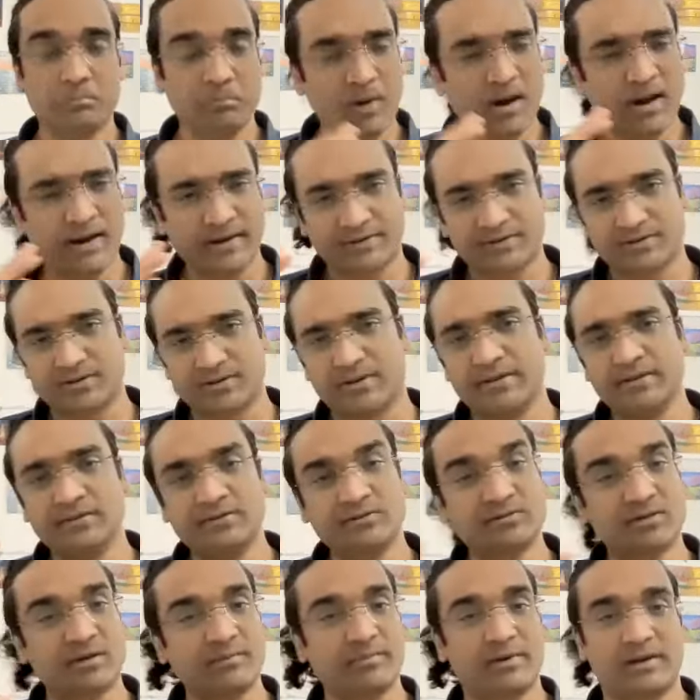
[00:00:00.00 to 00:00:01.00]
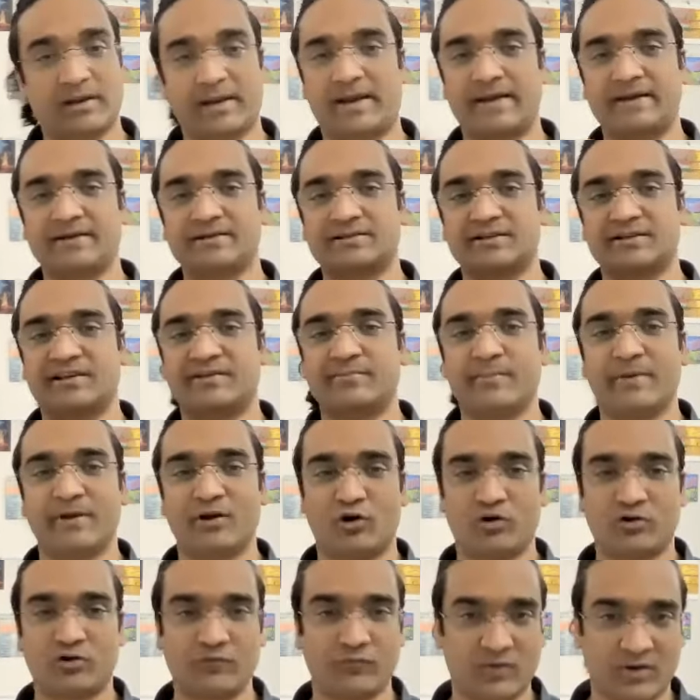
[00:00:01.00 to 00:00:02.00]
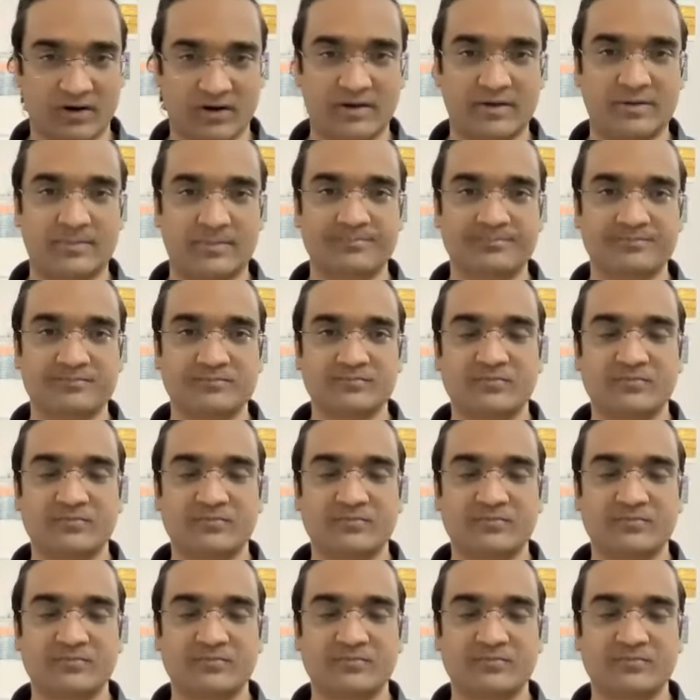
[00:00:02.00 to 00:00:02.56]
But in some clients, it may not work.